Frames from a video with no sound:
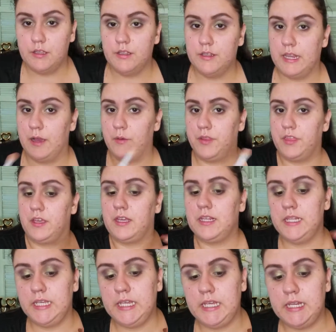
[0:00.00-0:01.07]
Now with a
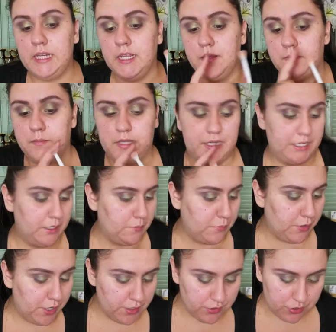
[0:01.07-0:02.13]
clean blending
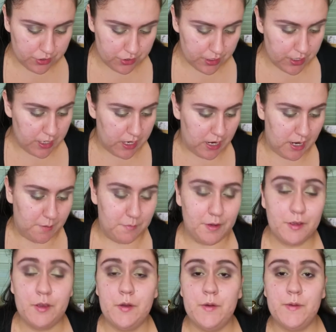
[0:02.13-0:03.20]
brush, I'm
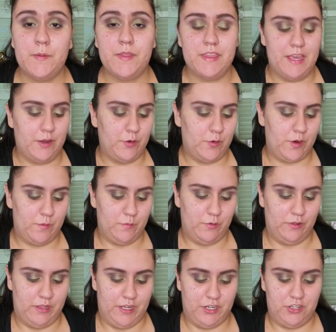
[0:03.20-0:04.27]
gonna go in with that Creme
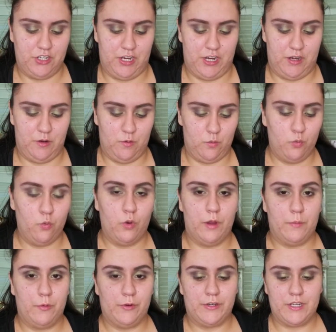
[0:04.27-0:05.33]
Brulee shade one
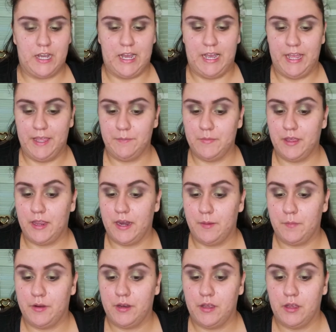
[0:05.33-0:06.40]
more time, and I'm
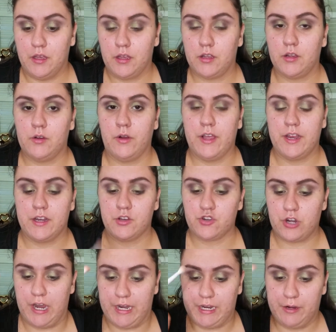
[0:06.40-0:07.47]
gonna go ahead and
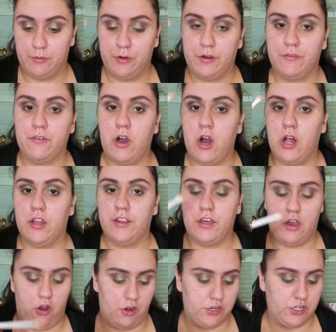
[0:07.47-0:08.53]
try and get rid of all the
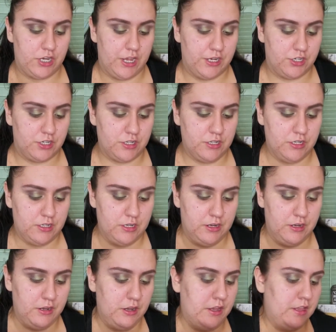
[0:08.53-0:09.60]
harsh edges
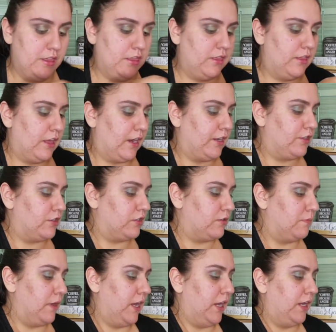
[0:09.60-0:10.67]
that I just
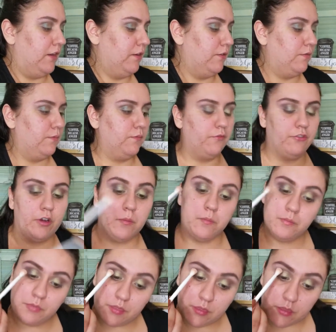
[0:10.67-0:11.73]
made
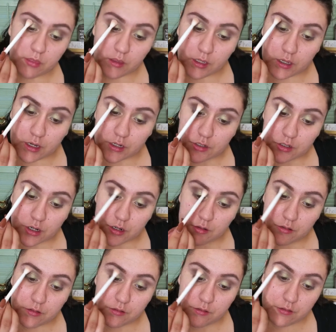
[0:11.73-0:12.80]
from the eyeshadow.